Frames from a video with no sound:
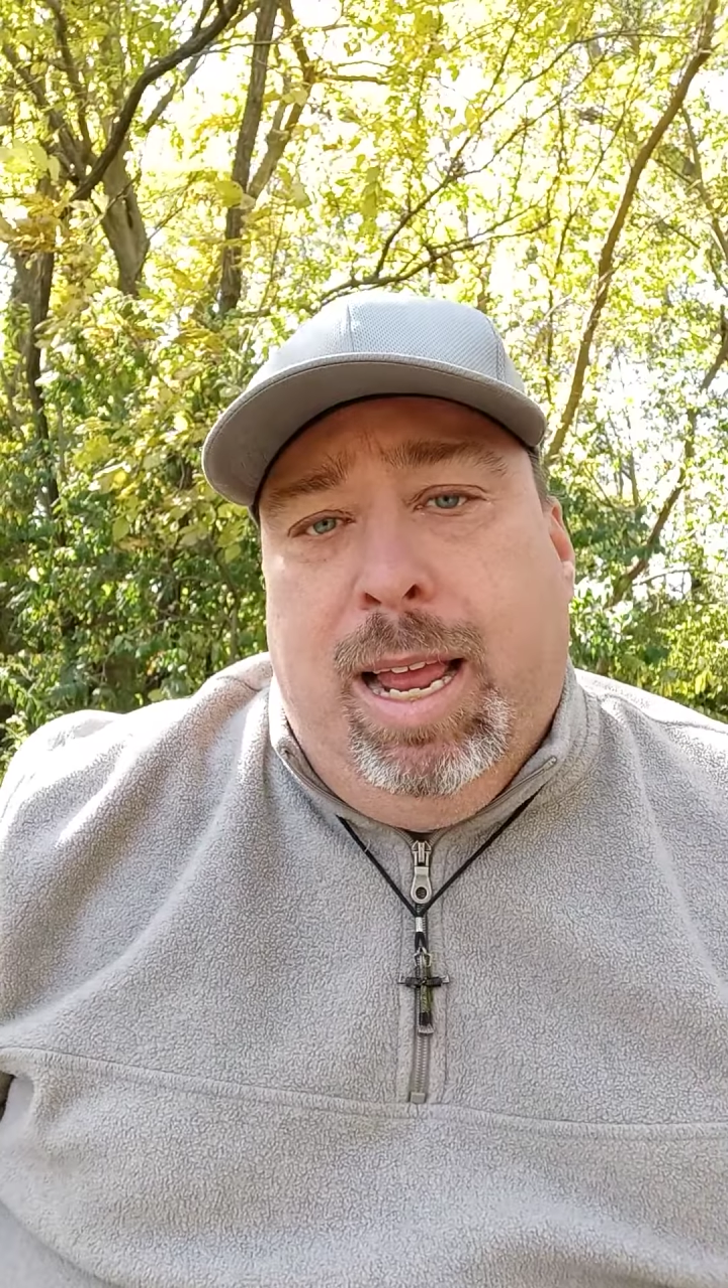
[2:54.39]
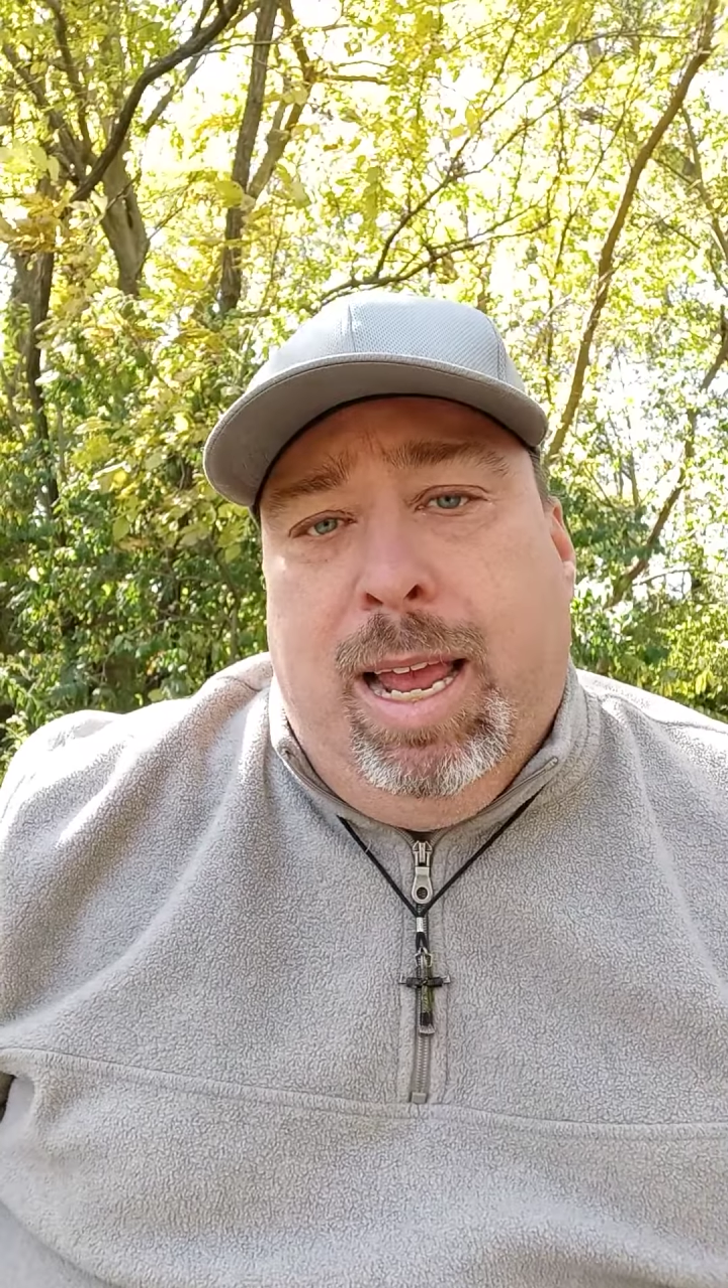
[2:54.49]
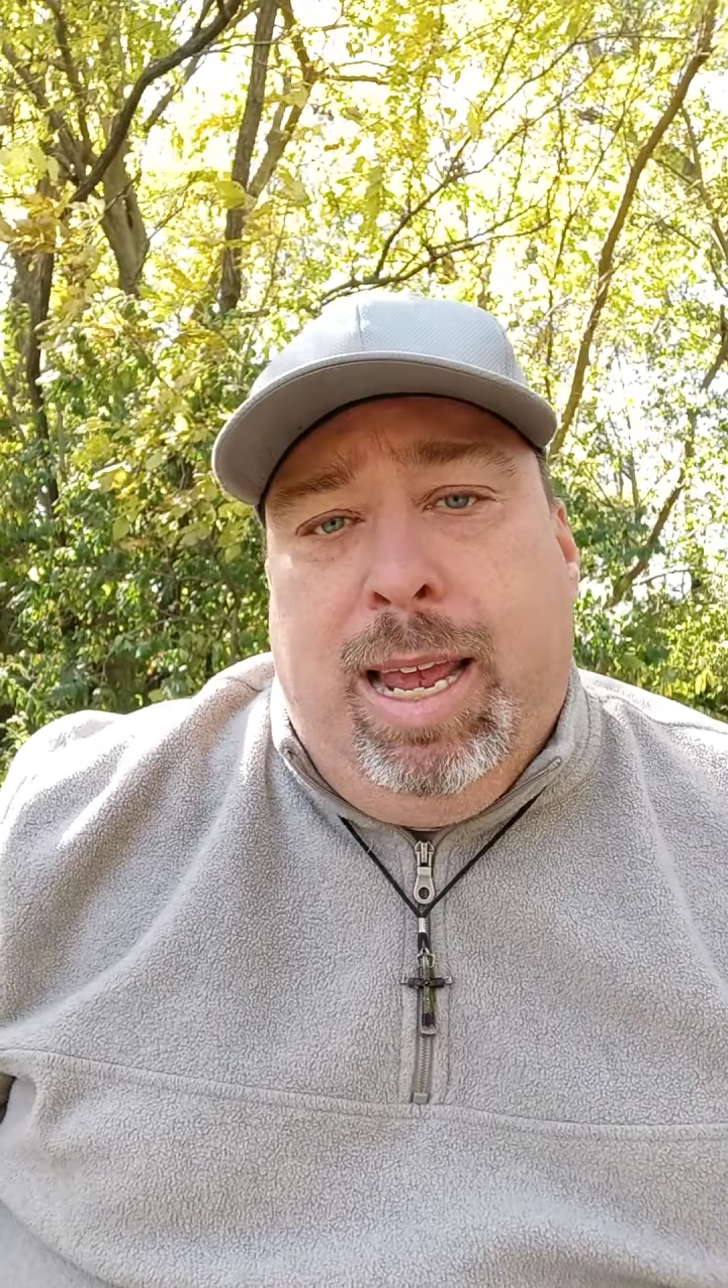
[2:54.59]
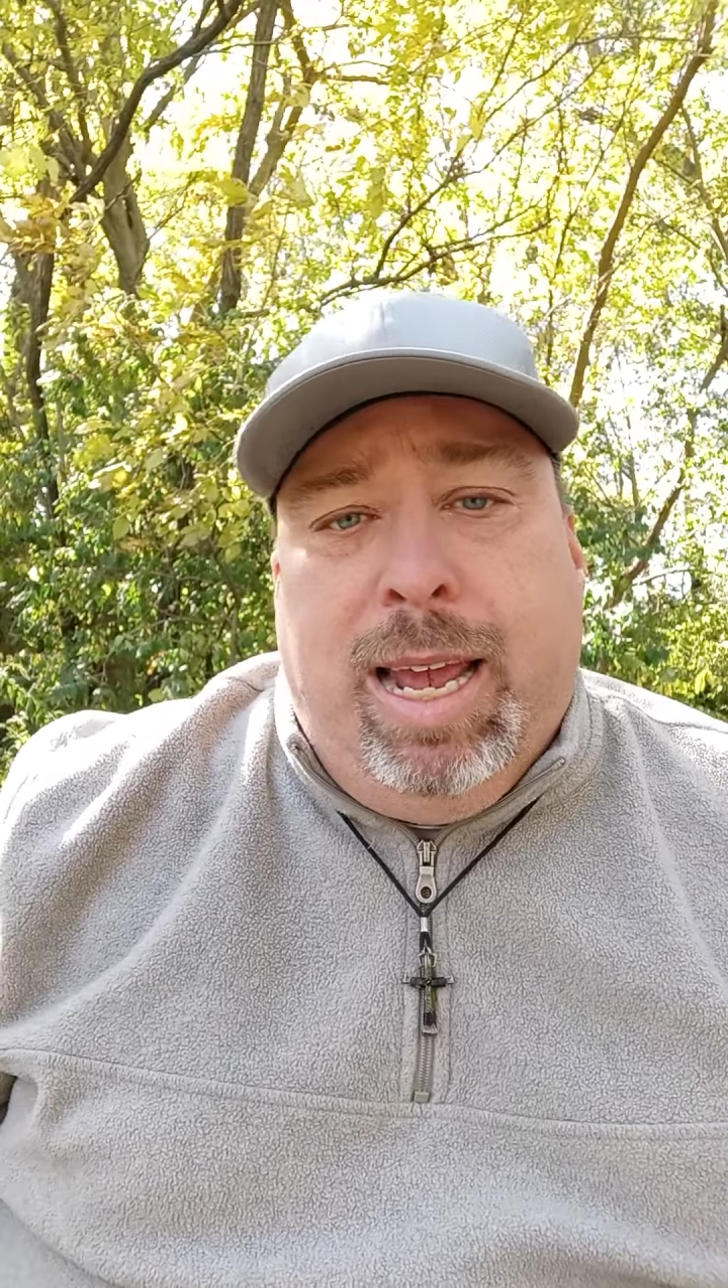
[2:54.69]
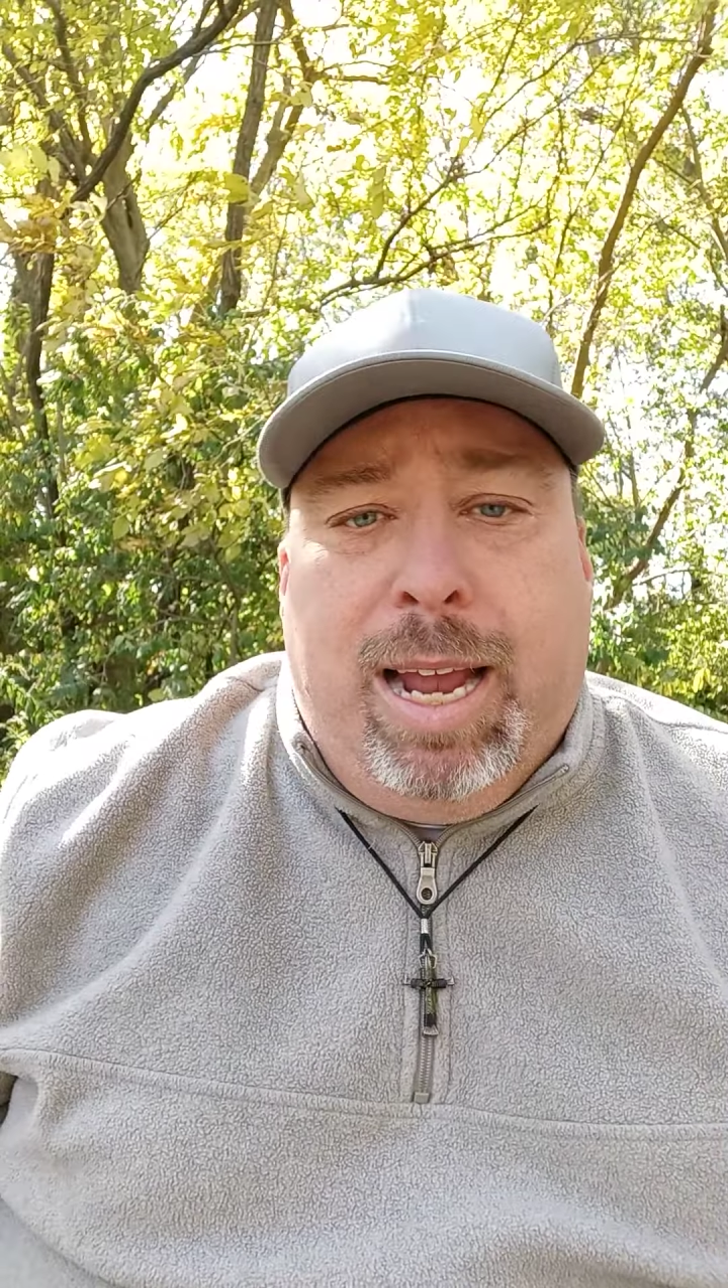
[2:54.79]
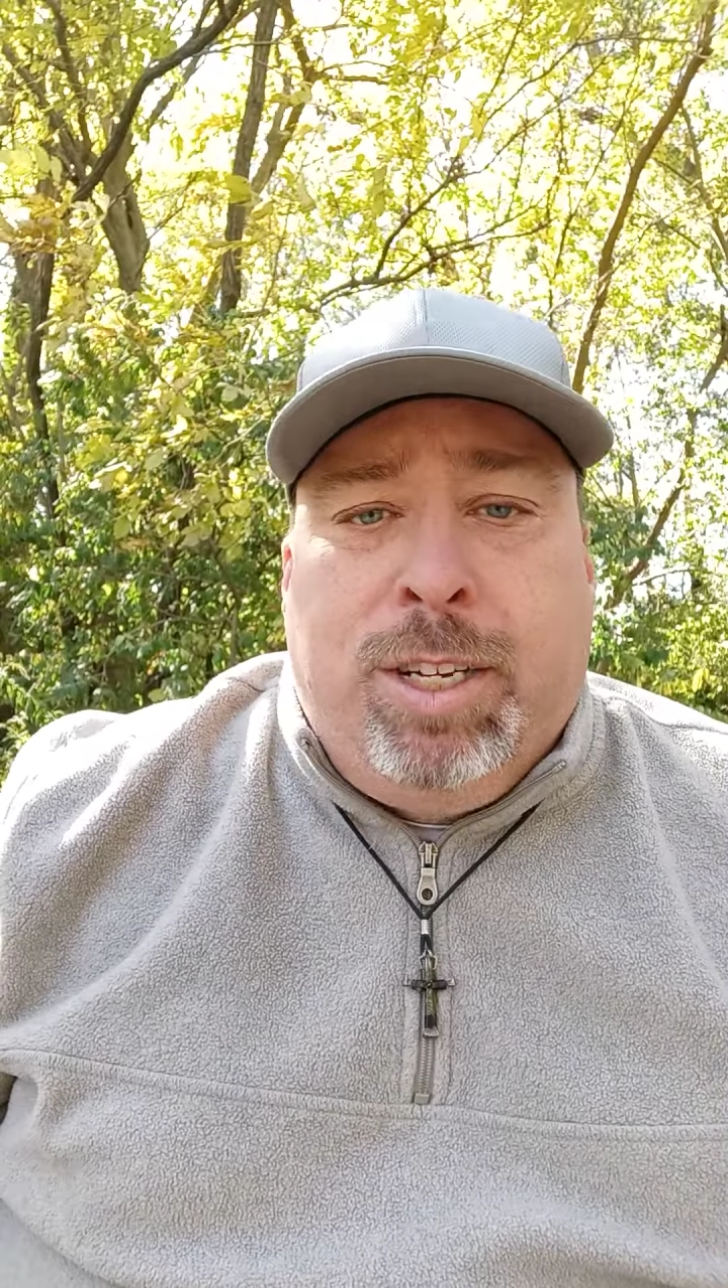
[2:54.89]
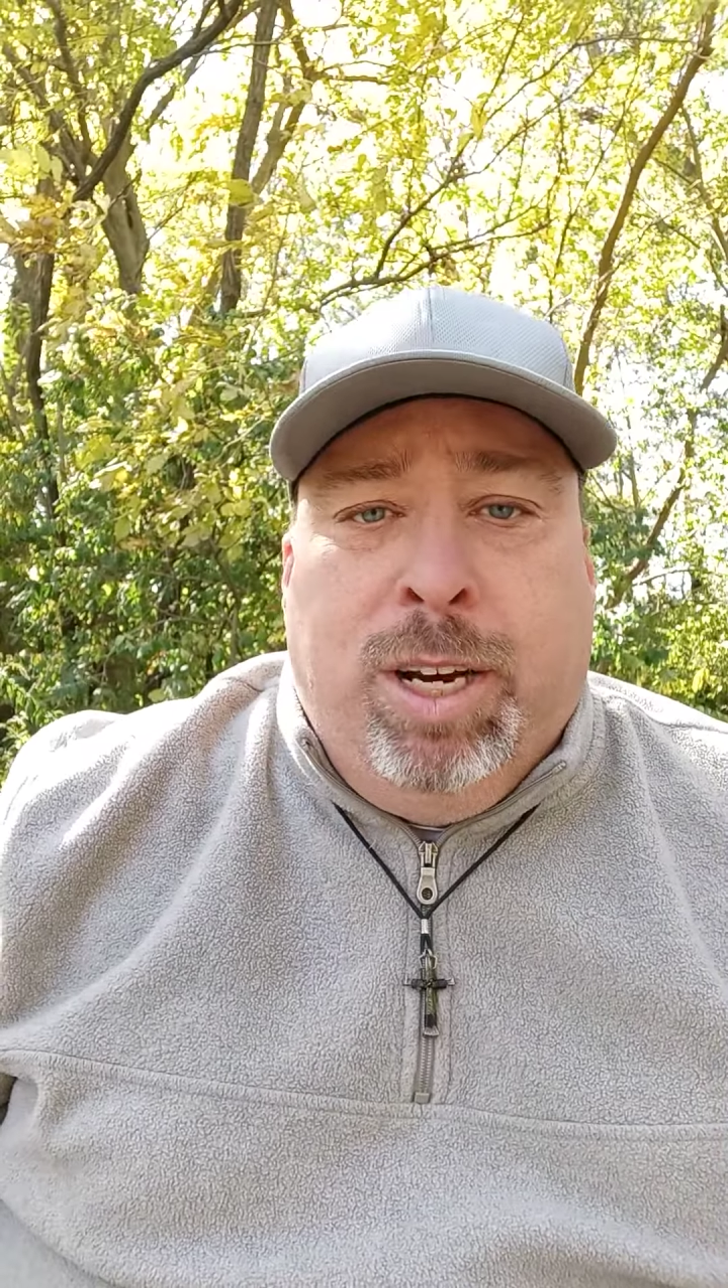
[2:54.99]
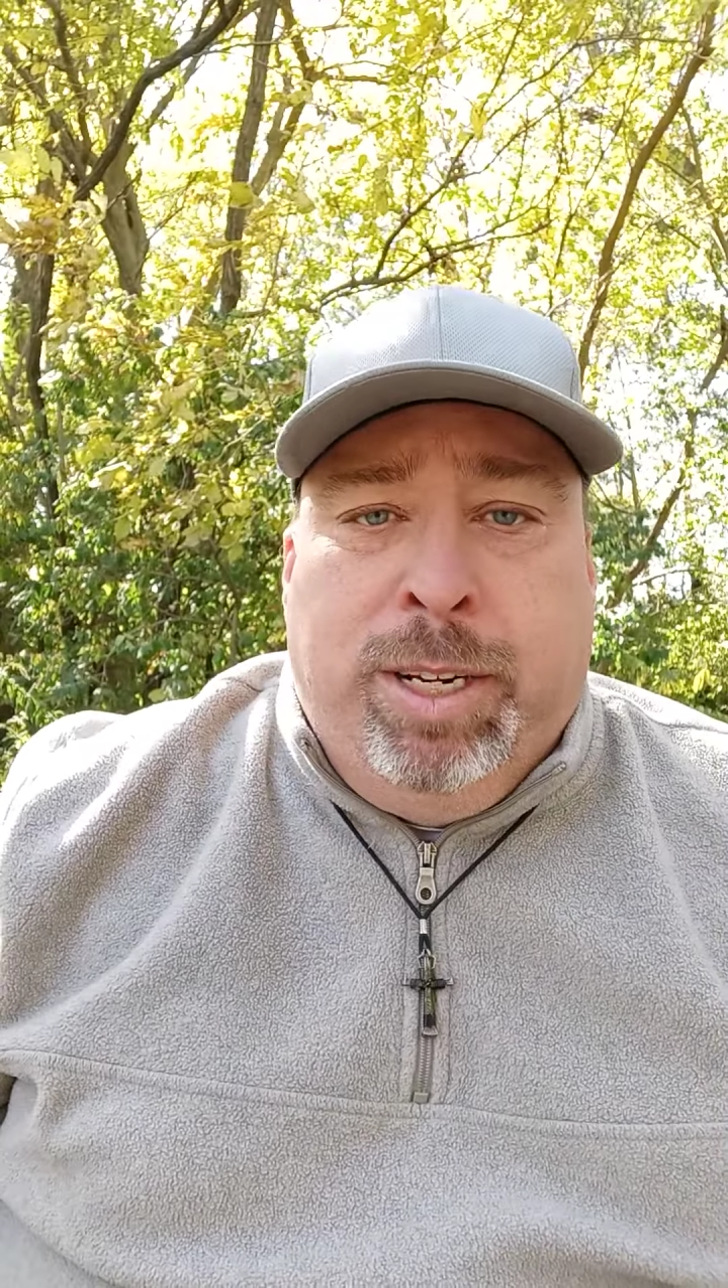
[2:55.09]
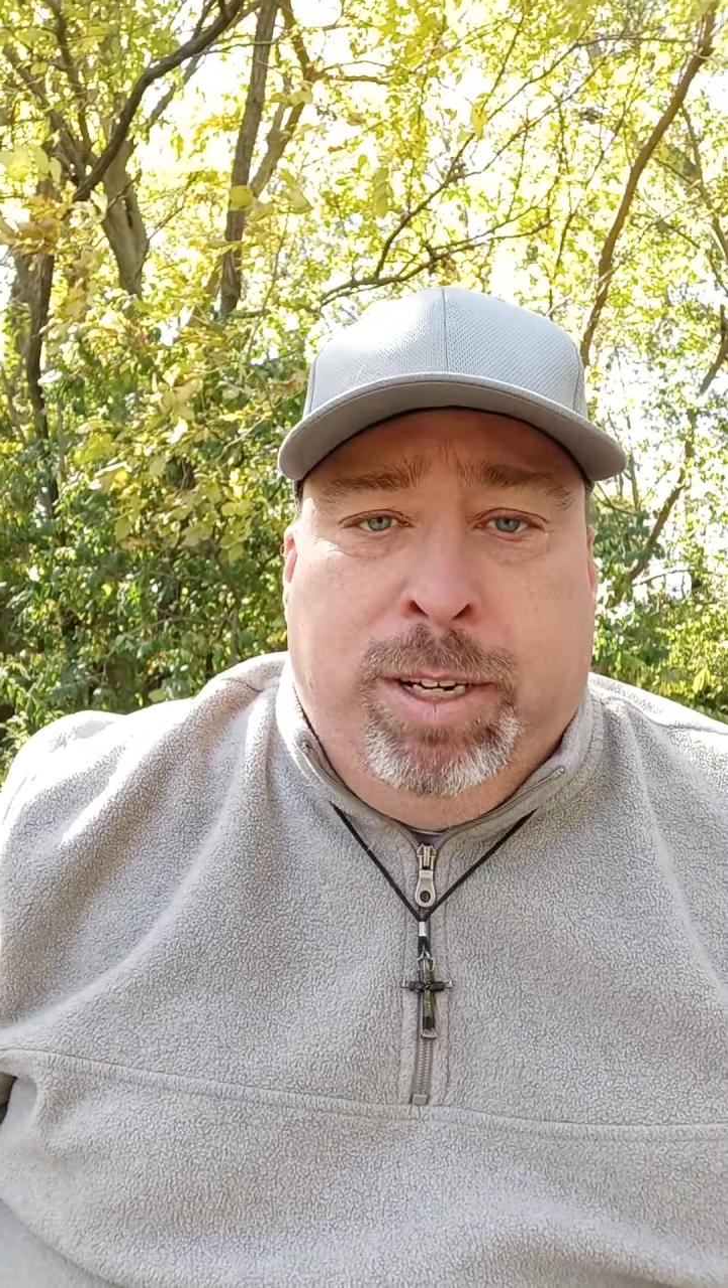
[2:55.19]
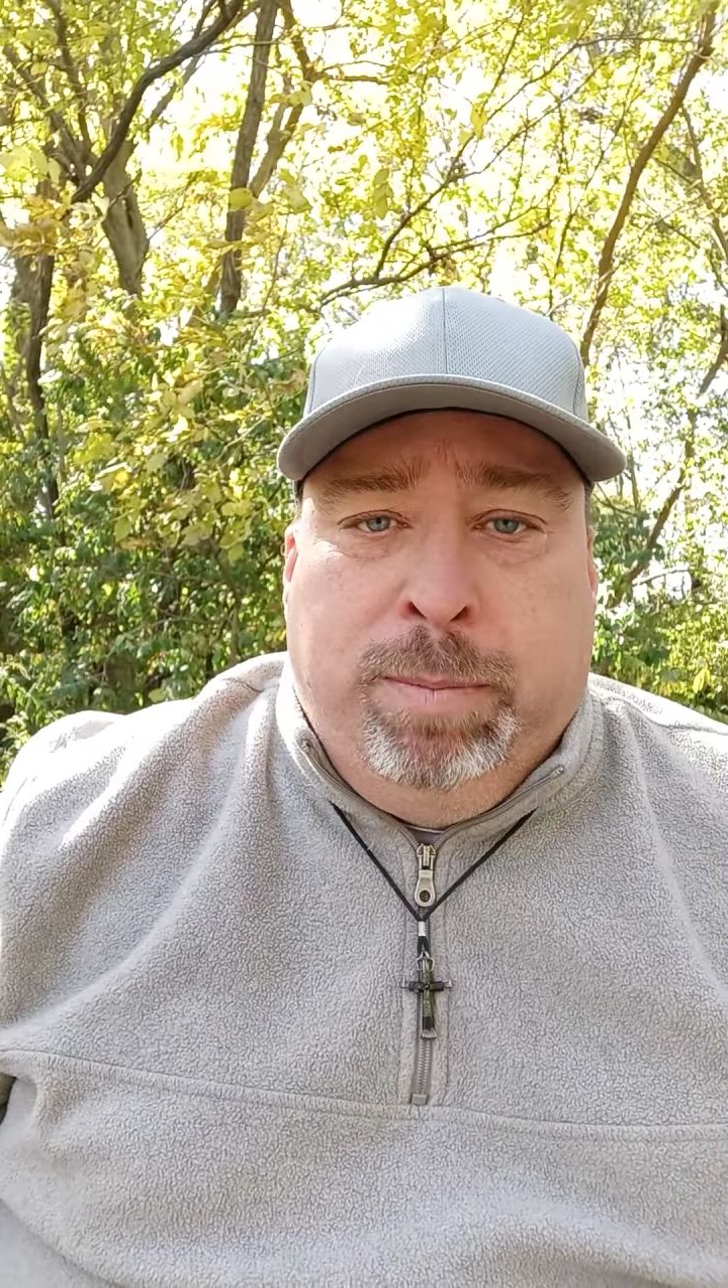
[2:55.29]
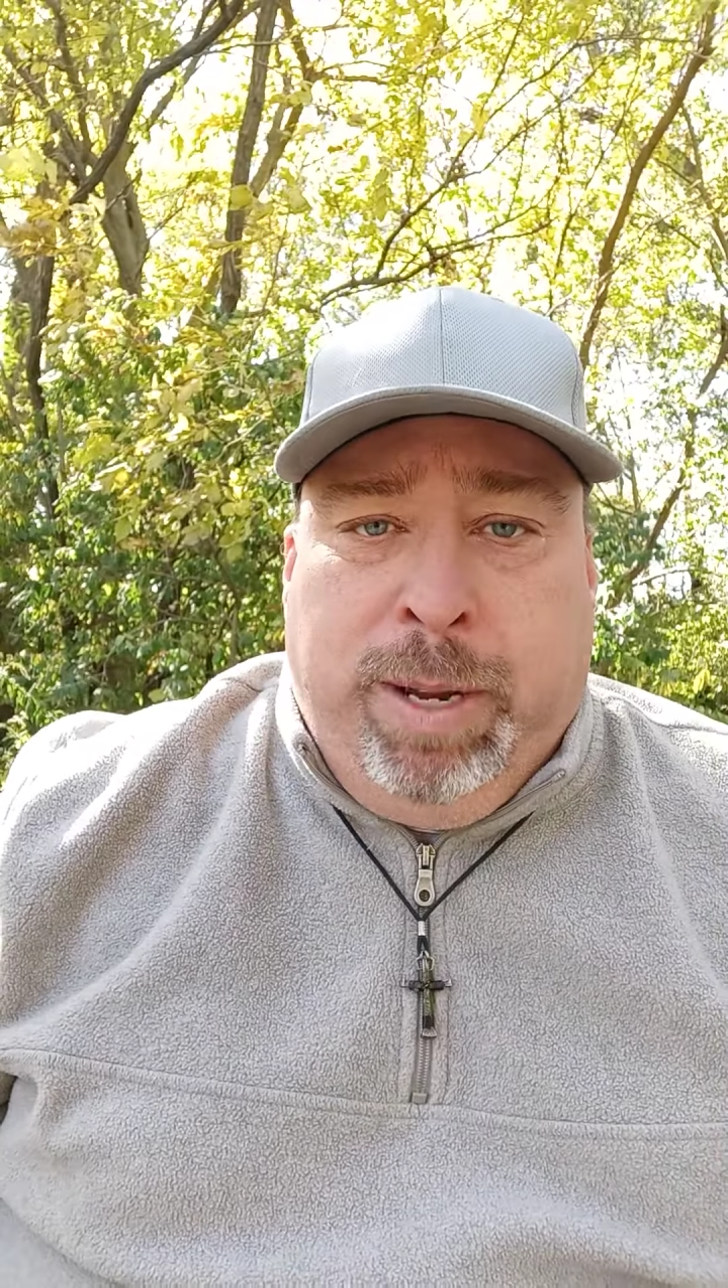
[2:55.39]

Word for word: he actually took